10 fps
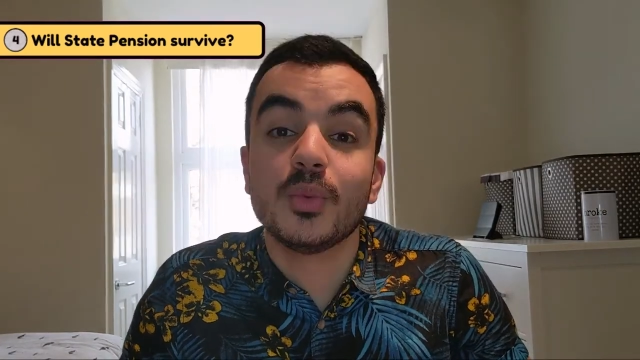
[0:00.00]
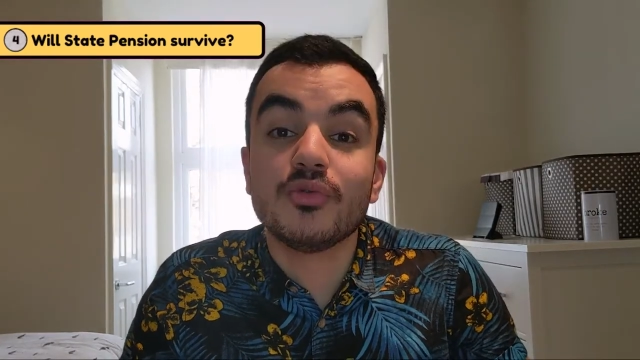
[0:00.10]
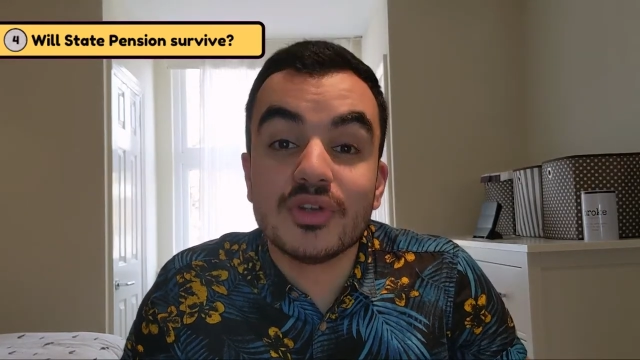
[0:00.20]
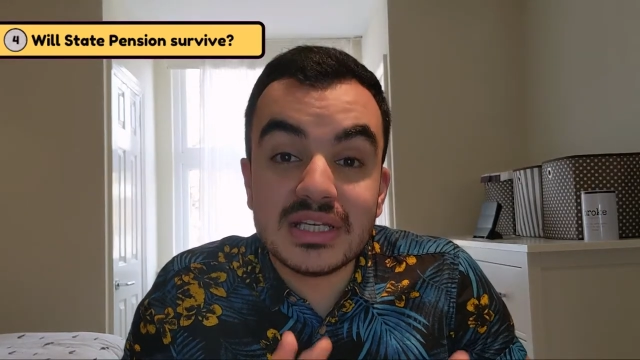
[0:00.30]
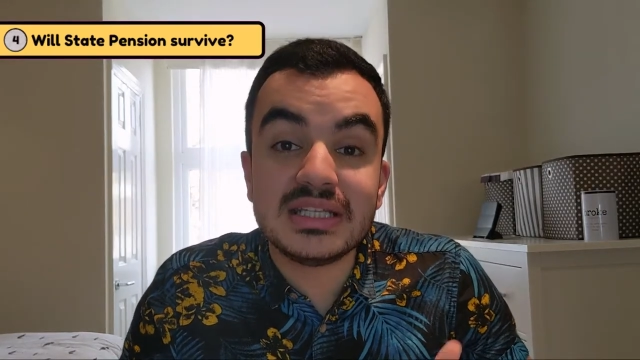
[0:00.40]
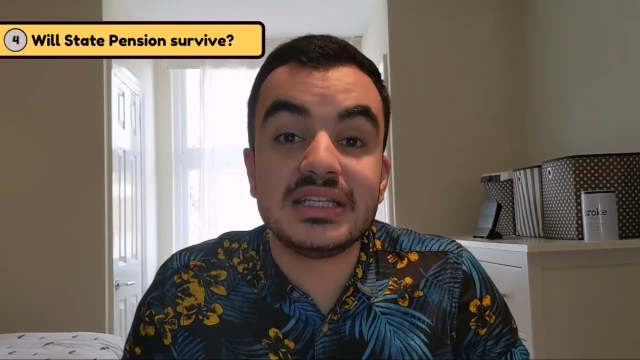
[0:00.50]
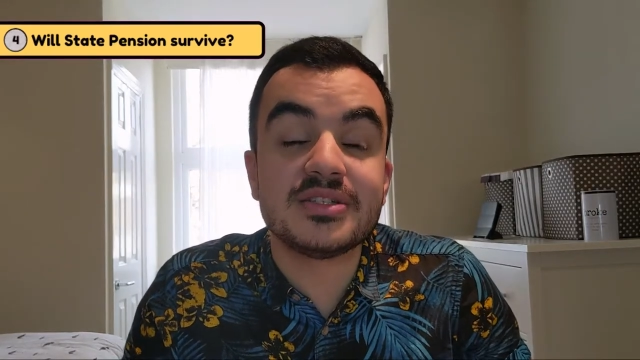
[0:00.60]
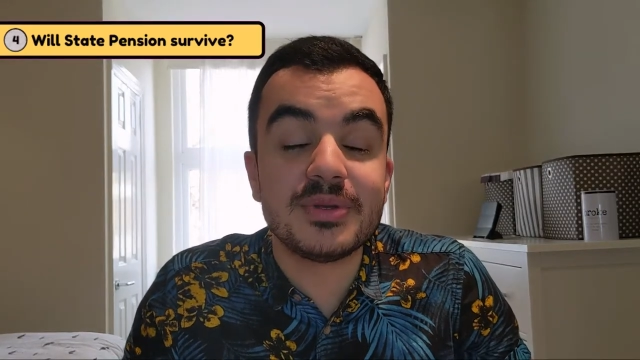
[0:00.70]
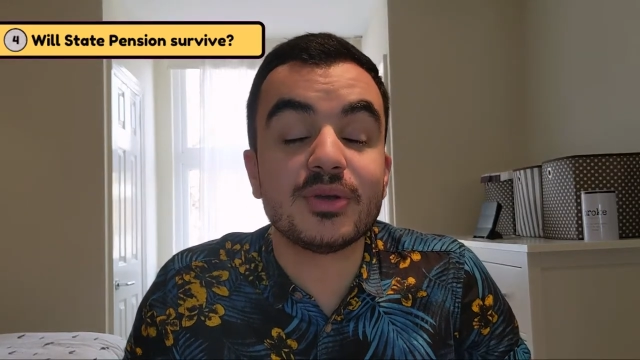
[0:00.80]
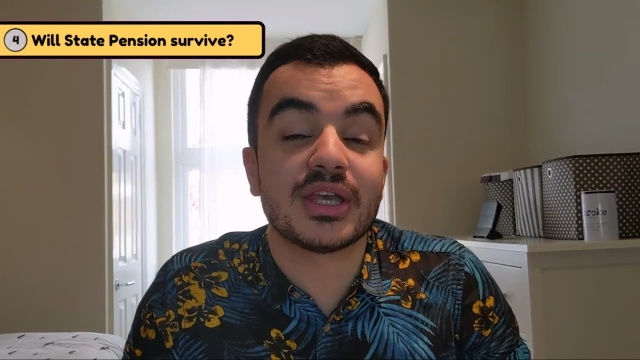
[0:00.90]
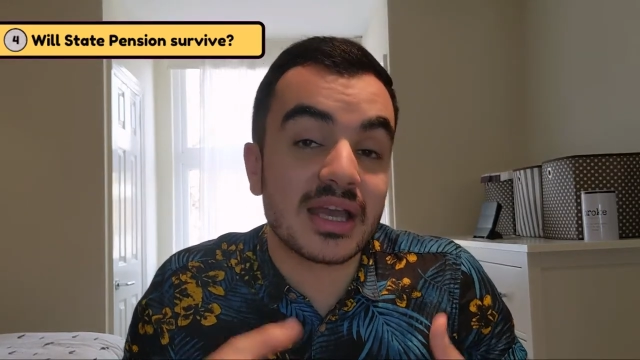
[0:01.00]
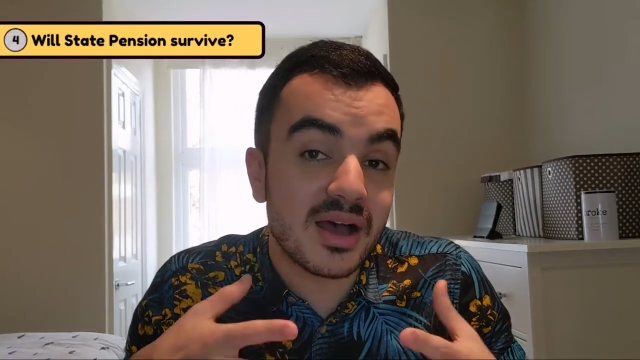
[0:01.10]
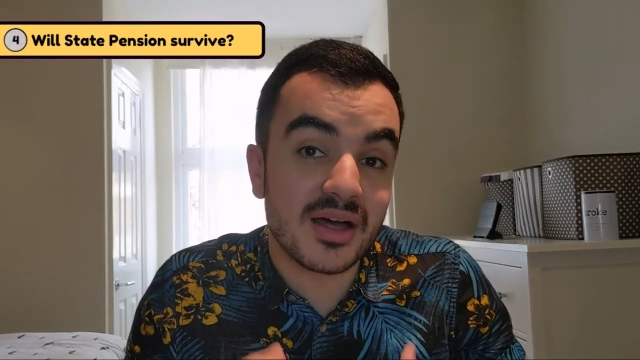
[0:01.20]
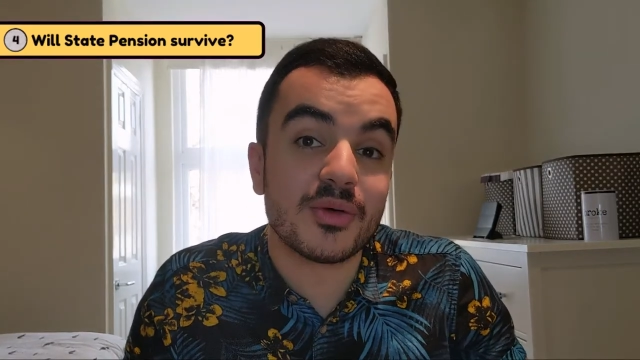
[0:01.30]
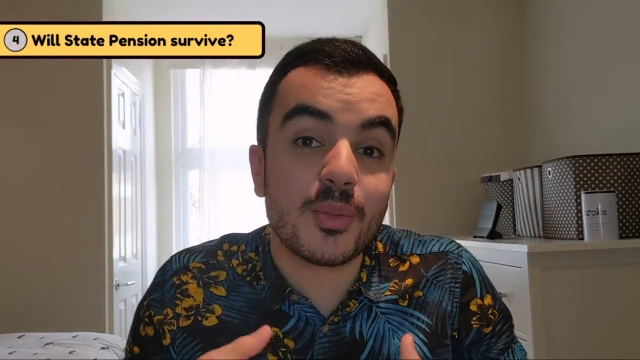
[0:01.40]
We really need to be looking at
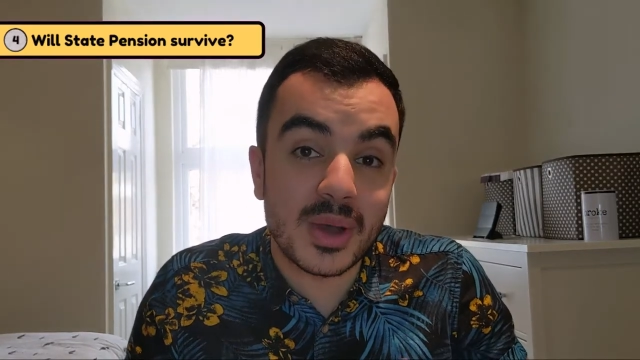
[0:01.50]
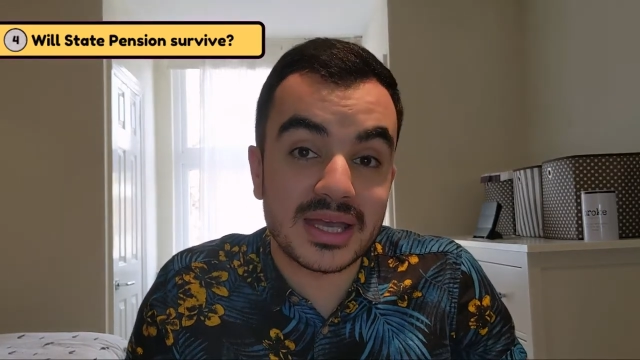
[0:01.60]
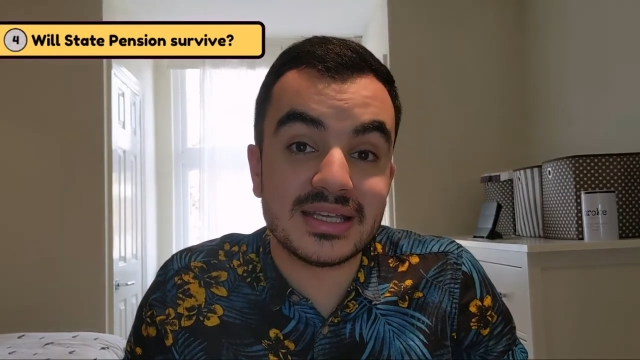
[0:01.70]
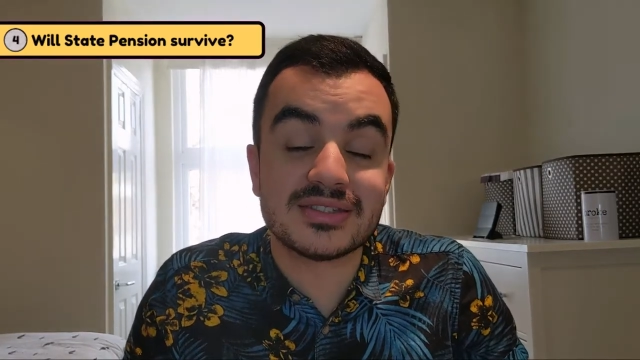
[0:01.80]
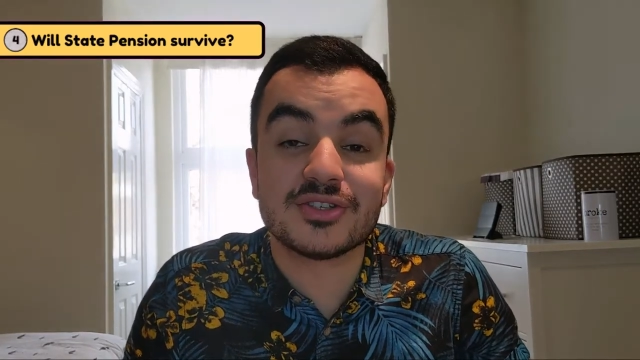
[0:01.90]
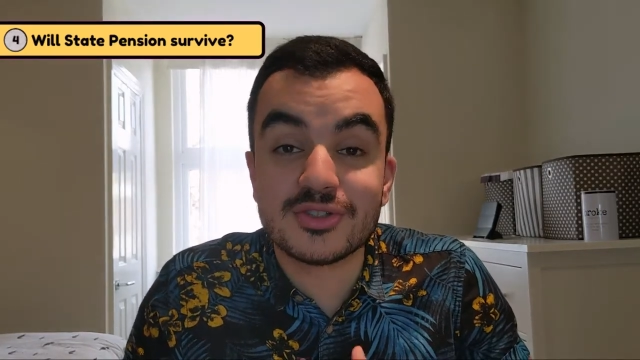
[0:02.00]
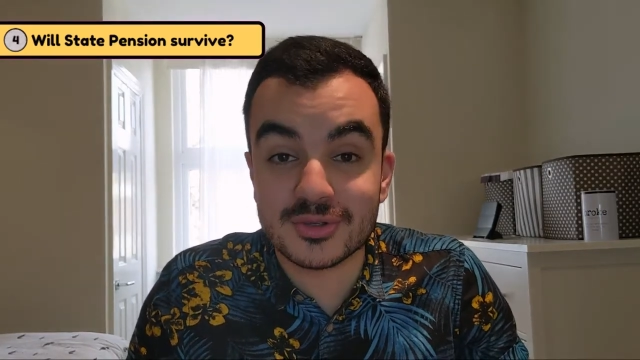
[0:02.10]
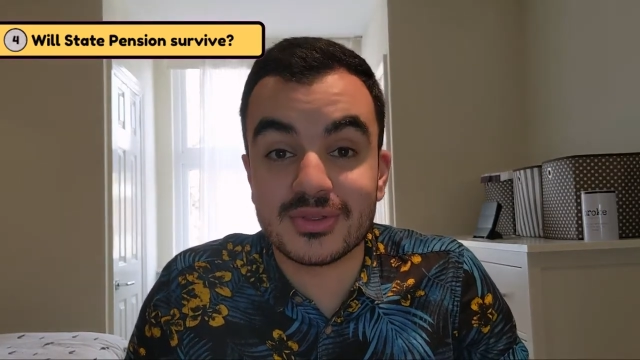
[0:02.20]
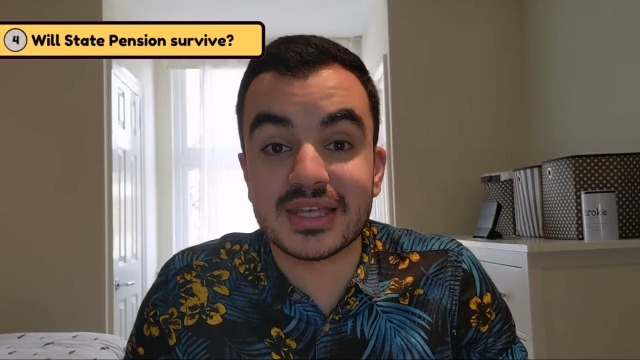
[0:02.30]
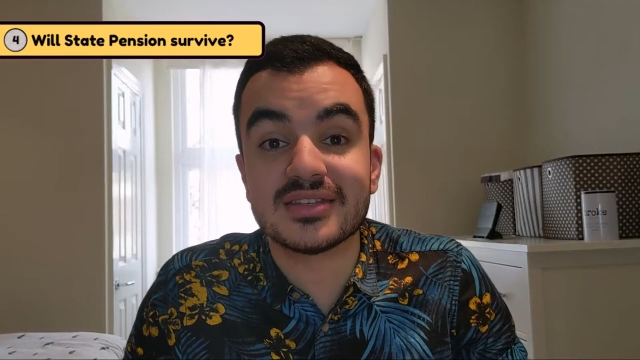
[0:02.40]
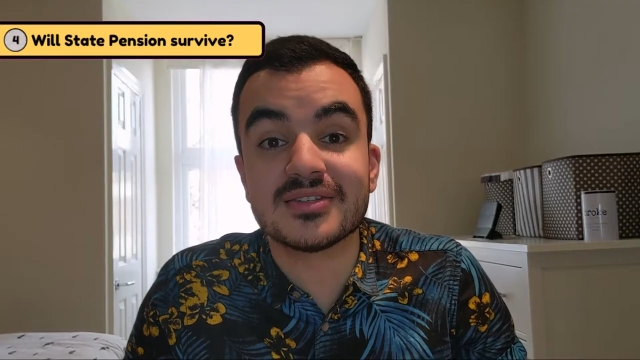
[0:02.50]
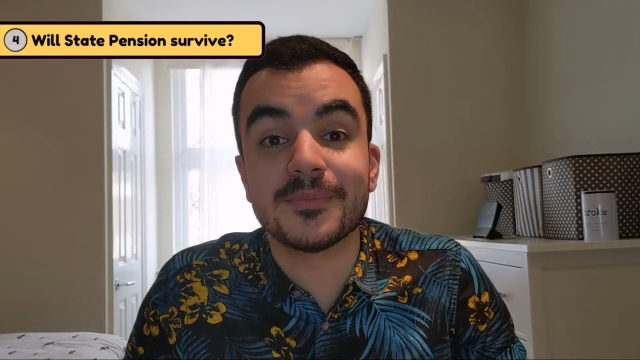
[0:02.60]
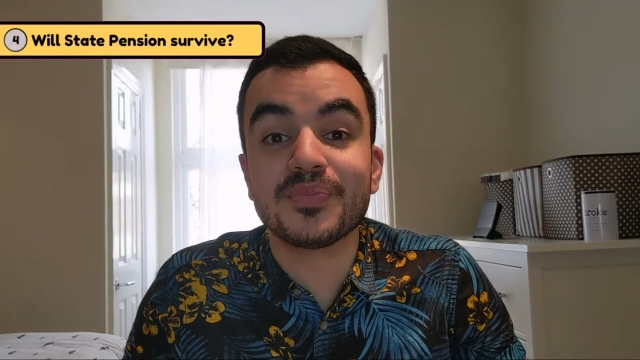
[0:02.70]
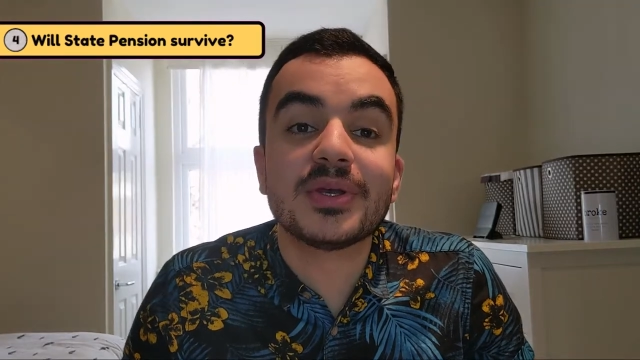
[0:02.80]
other ways to do this